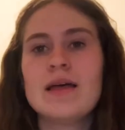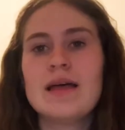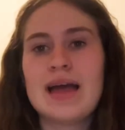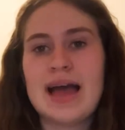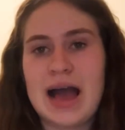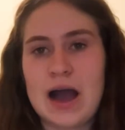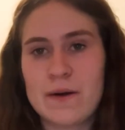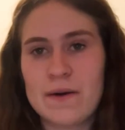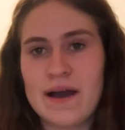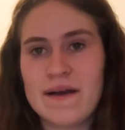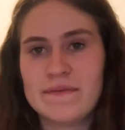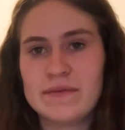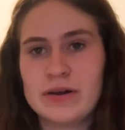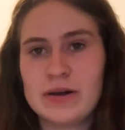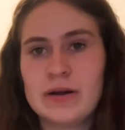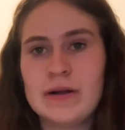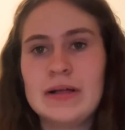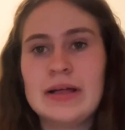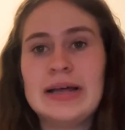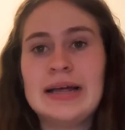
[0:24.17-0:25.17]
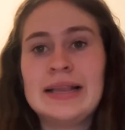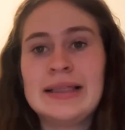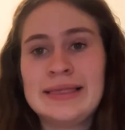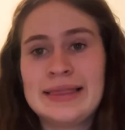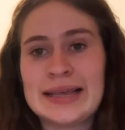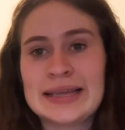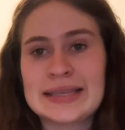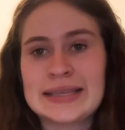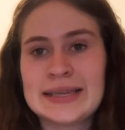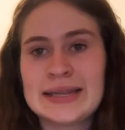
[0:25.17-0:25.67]
However,
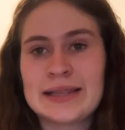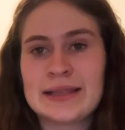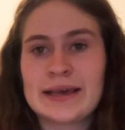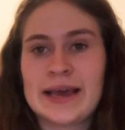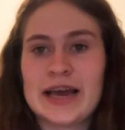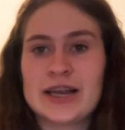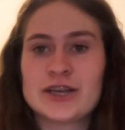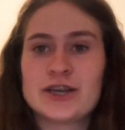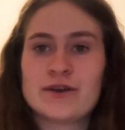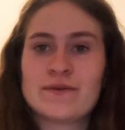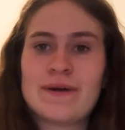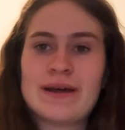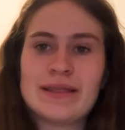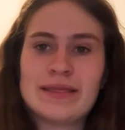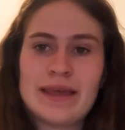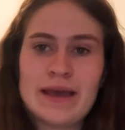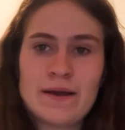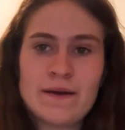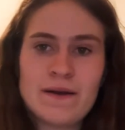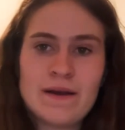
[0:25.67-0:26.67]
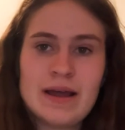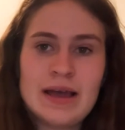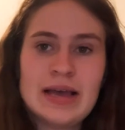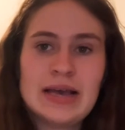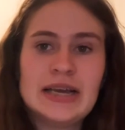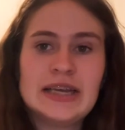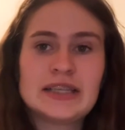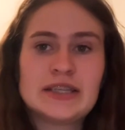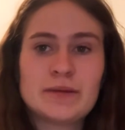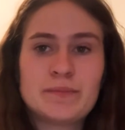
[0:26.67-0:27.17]
this little gadget right there is
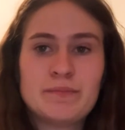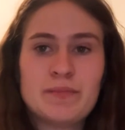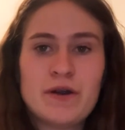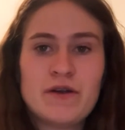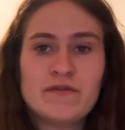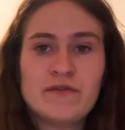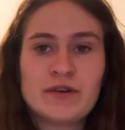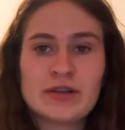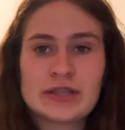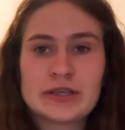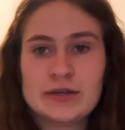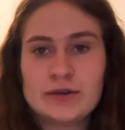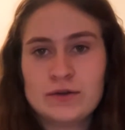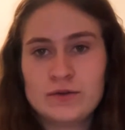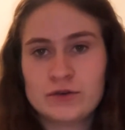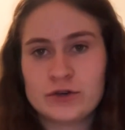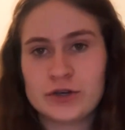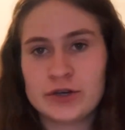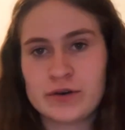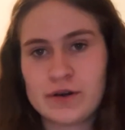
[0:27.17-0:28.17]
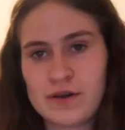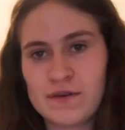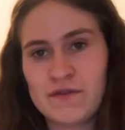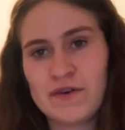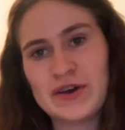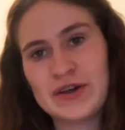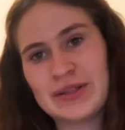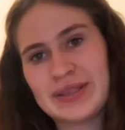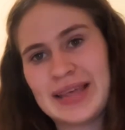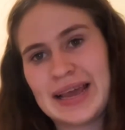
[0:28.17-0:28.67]
the perfect solution for your
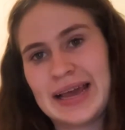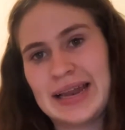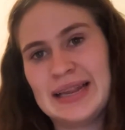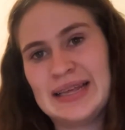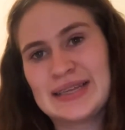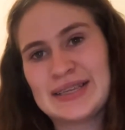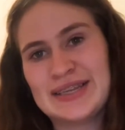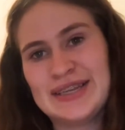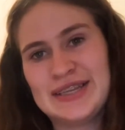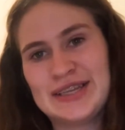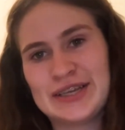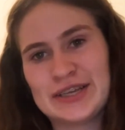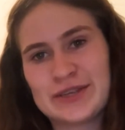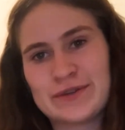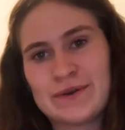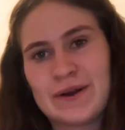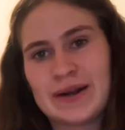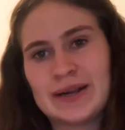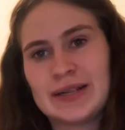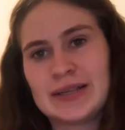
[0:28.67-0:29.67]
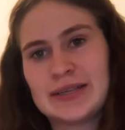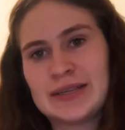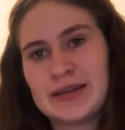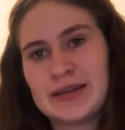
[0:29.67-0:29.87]
daily sneezing struggles.